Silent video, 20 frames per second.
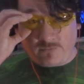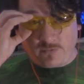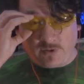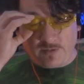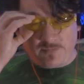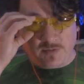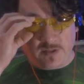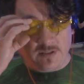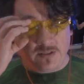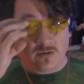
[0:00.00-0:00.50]
really
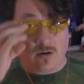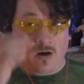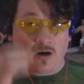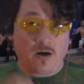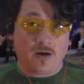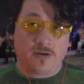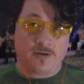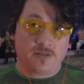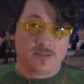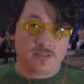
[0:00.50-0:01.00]
been
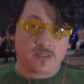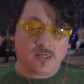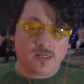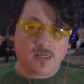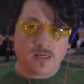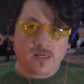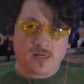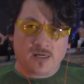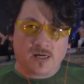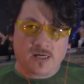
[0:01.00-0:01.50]
on
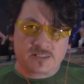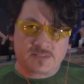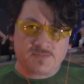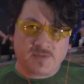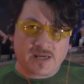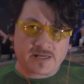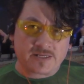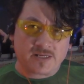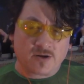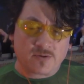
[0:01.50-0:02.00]

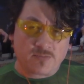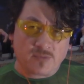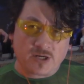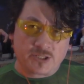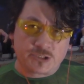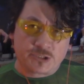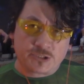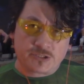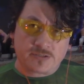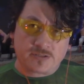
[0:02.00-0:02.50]
SmackDown
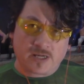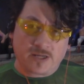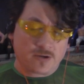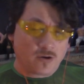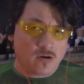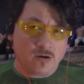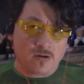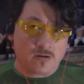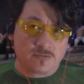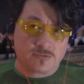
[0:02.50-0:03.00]
much at
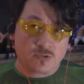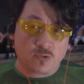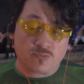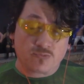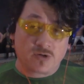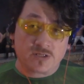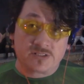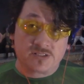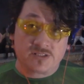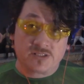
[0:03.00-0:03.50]
all. No
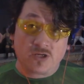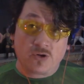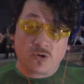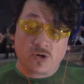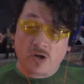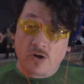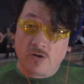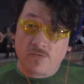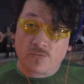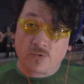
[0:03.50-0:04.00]
presence there at
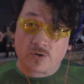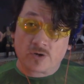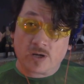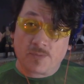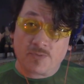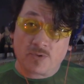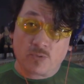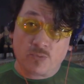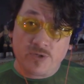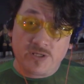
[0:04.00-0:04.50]
all for a
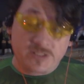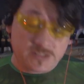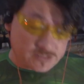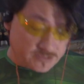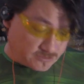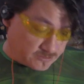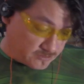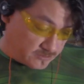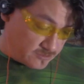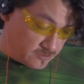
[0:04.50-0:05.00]
couple of
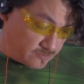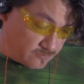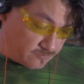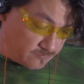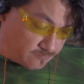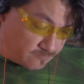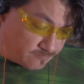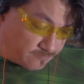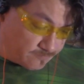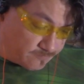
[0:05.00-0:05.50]
weeks,
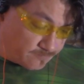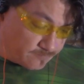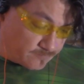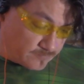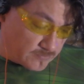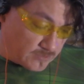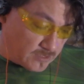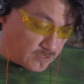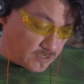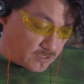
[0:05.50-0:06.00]

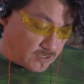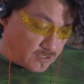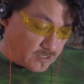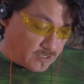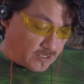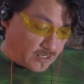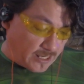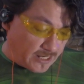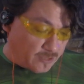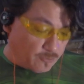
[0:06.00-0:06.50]

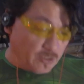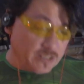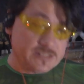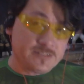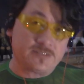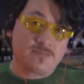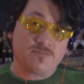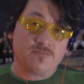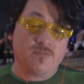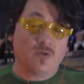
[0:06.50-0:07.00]

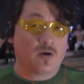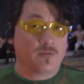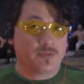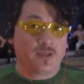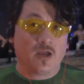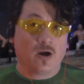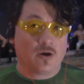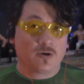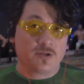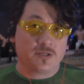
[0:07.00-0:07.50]
Anyways, well,
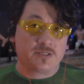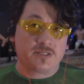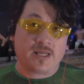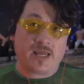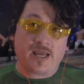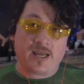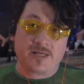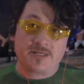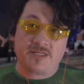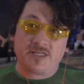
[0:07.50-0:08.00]
they are the
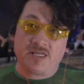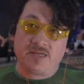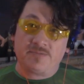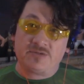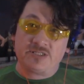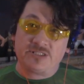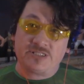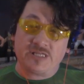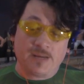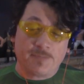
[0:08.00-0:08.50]
tag team
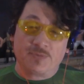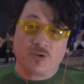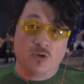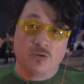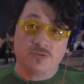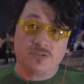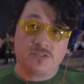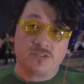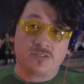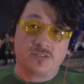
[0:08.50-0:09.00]

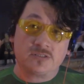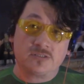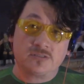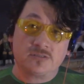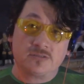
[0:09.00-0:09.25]
champions.